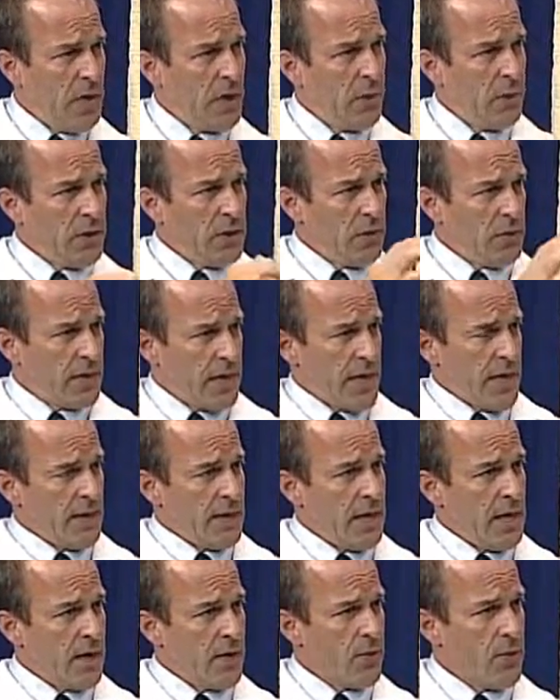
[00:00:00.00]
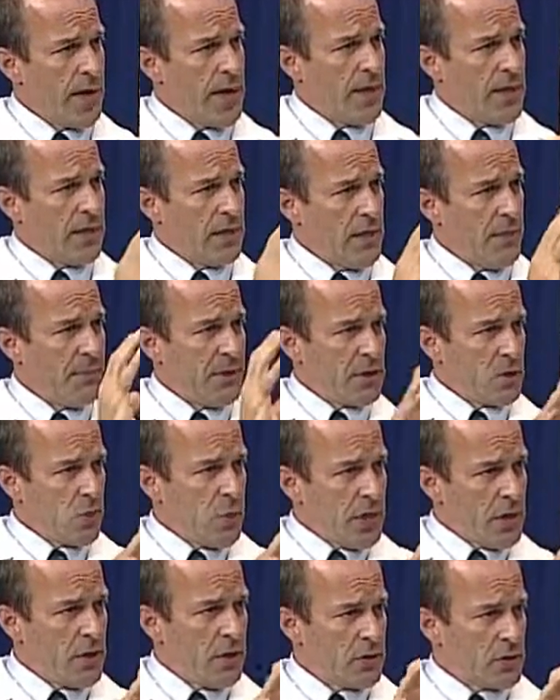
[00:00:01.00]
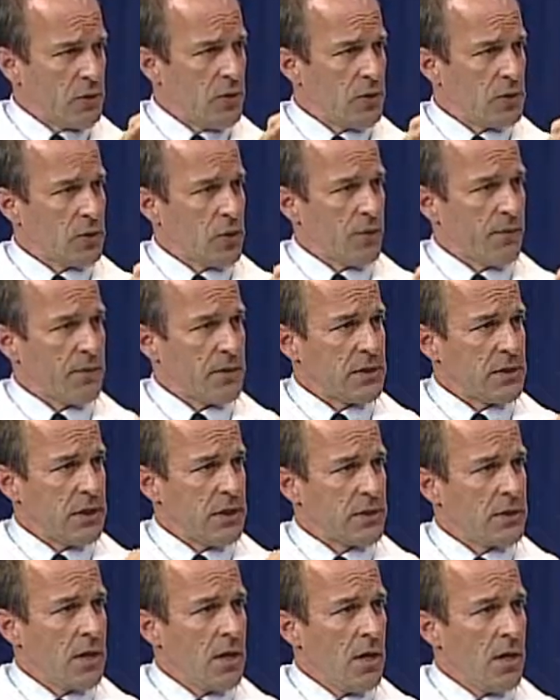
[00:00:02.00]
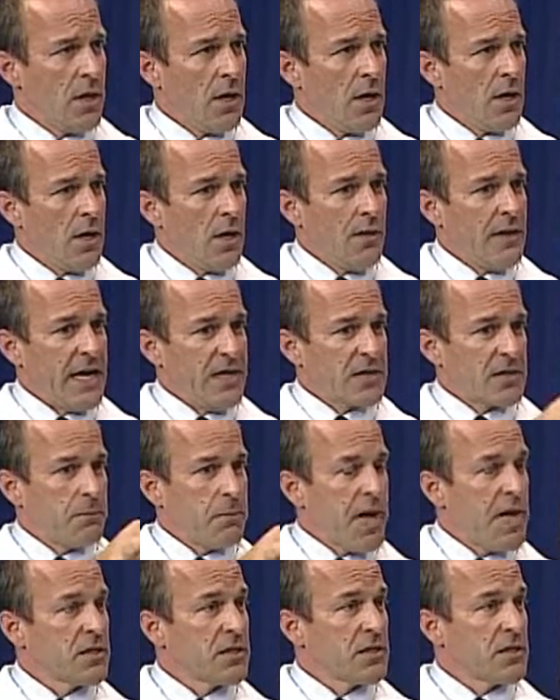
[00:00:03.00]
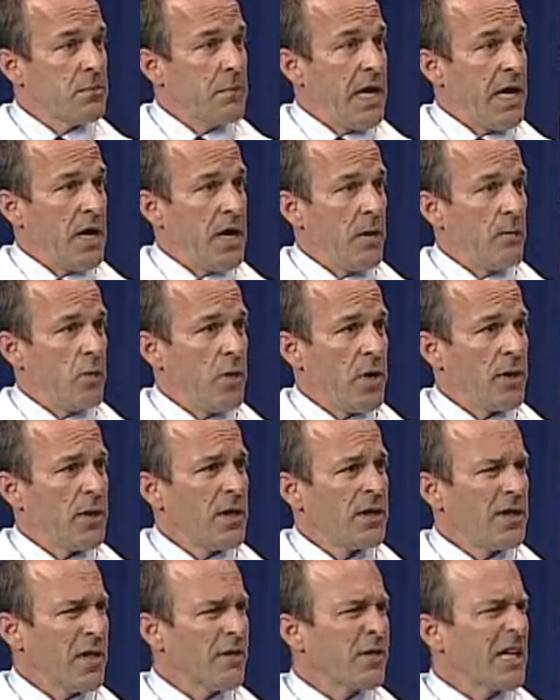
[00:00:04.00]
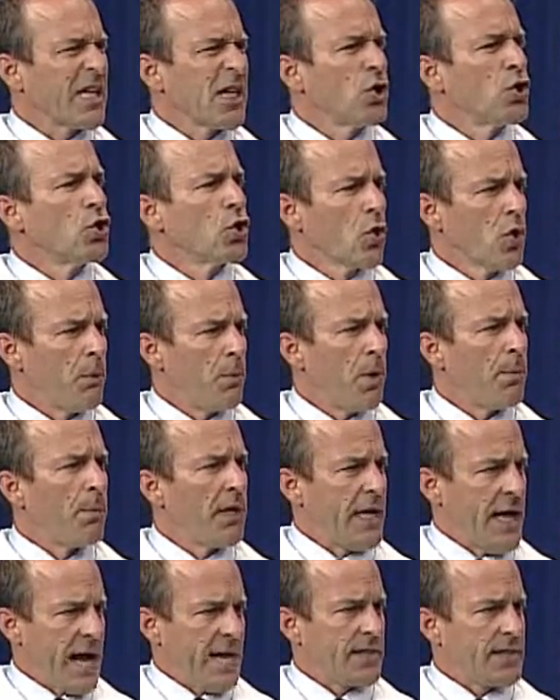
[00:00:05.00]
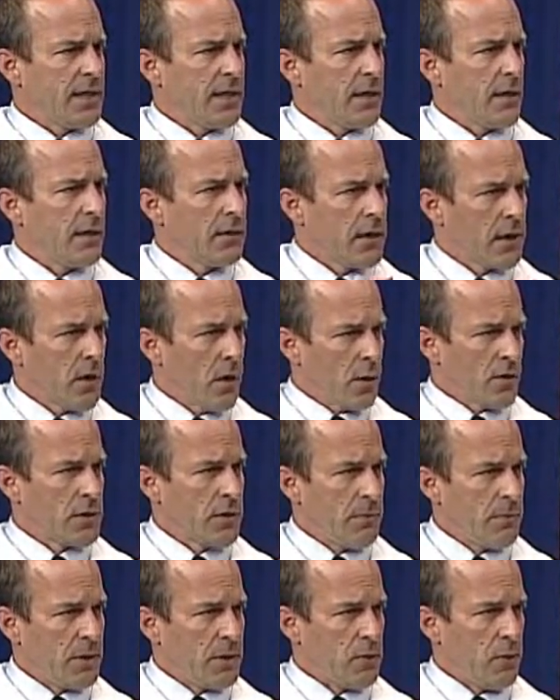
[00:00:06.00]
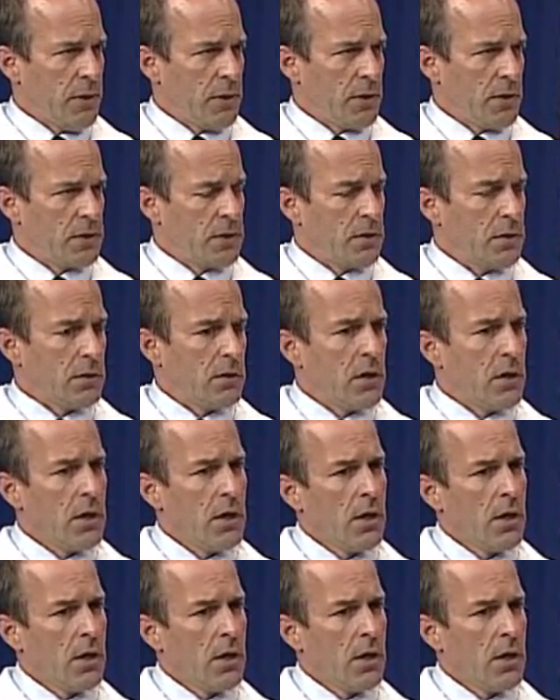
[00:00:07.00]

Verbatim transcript: We do that on the other end, and then between those two surfaces, that space is made up with, think of it like a durable plastic mm -hmm. that mm-hmm. goes in between the two.